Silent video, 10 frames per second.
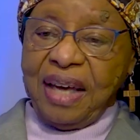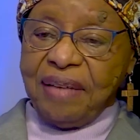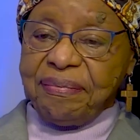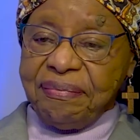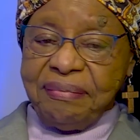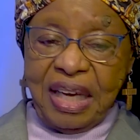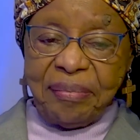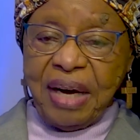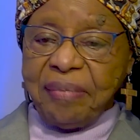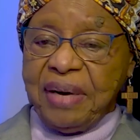have
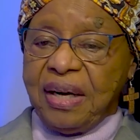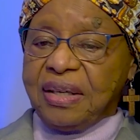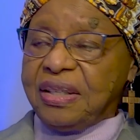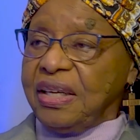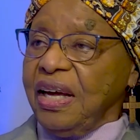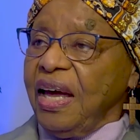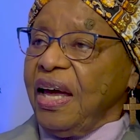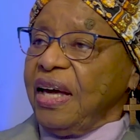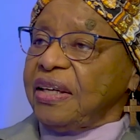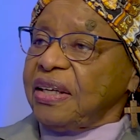made my mark.
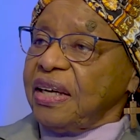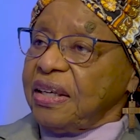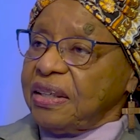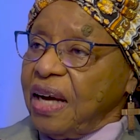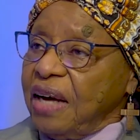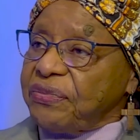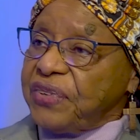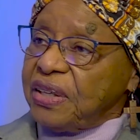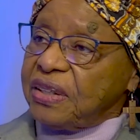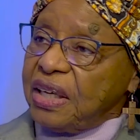And I
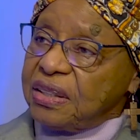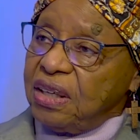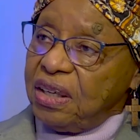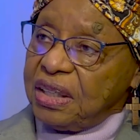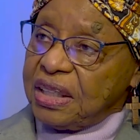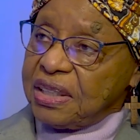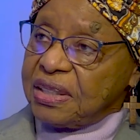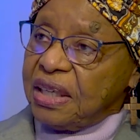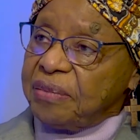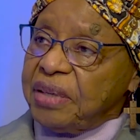feel that God
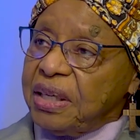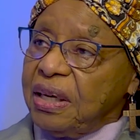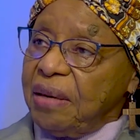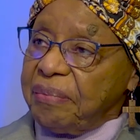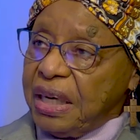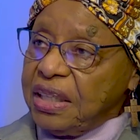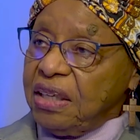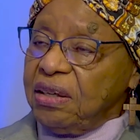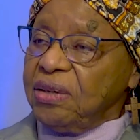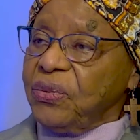has led me a mighty
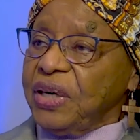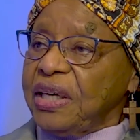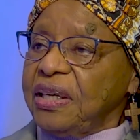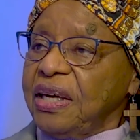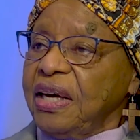long way.